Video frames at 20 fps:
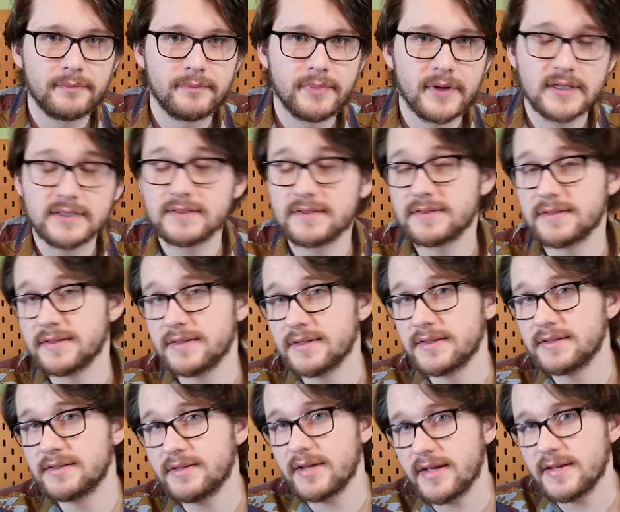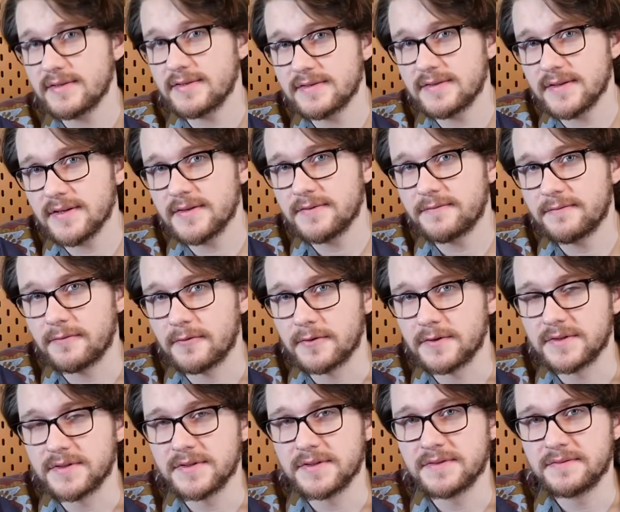But that's it
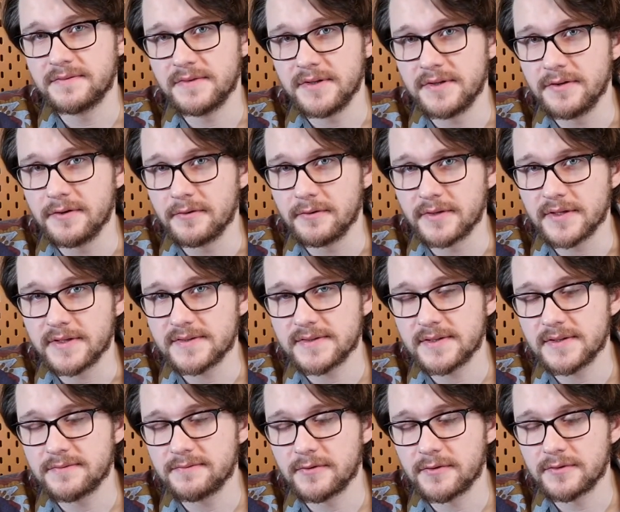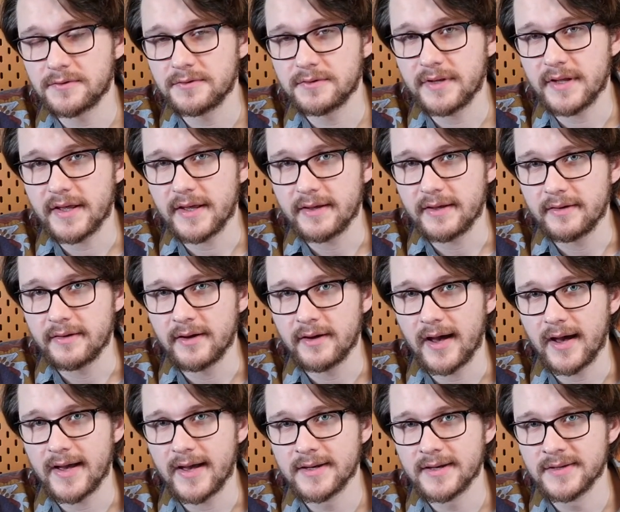for this video. That's it for today.
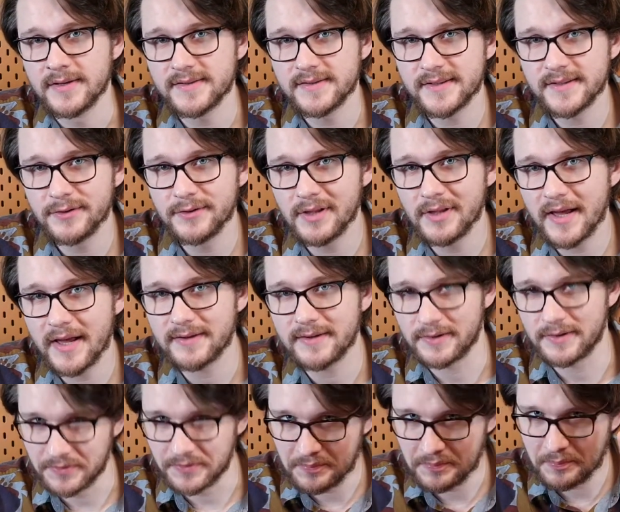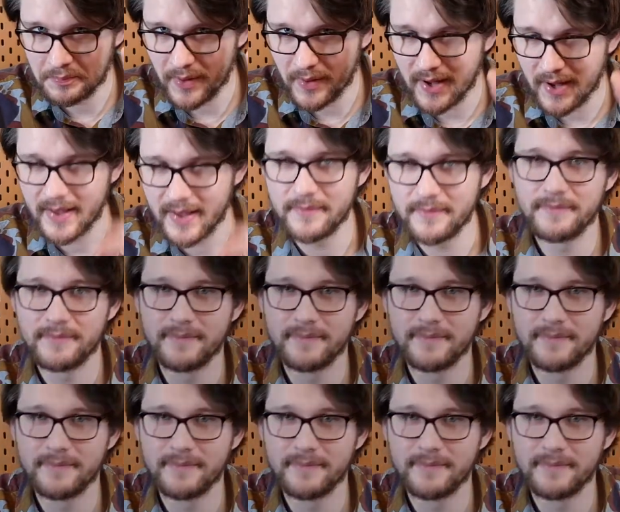I see you later. Bye.